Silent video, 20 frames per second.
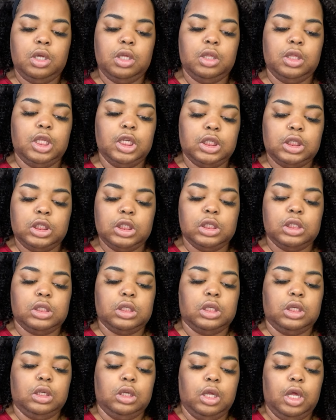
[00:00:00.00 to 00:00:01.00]
this
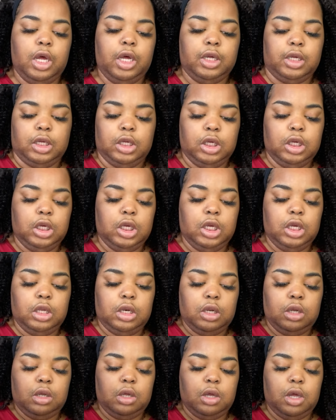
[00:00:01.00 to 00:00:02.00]
is
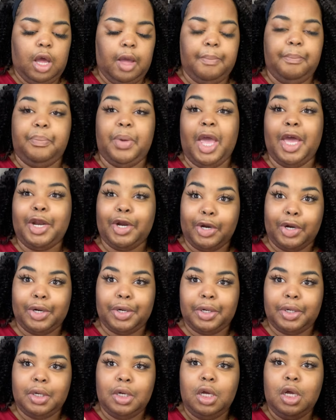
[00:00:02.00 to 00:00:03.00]
a
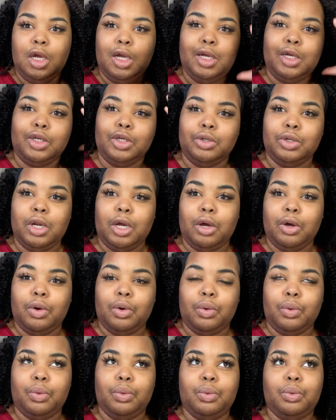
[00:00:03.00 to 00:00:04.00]
better, you
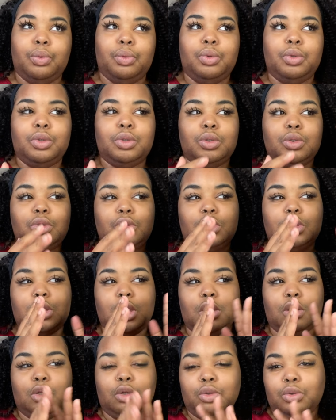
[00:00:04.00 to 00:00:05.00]
know,
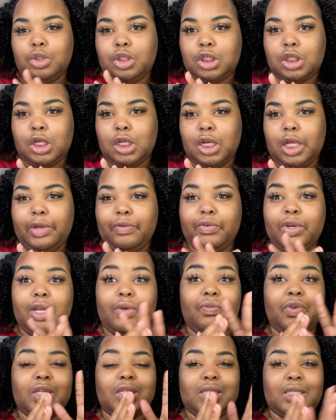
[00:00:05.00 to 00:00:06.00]
solution, even
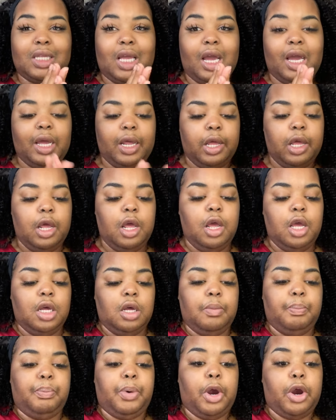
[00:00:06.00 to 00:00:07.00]
if it's not
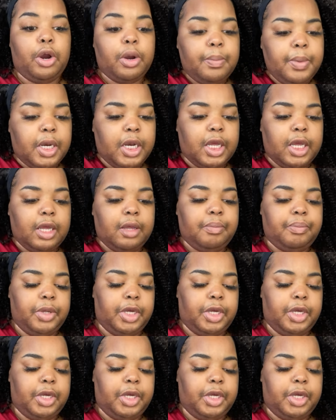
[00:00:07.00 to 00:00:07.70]
permanent,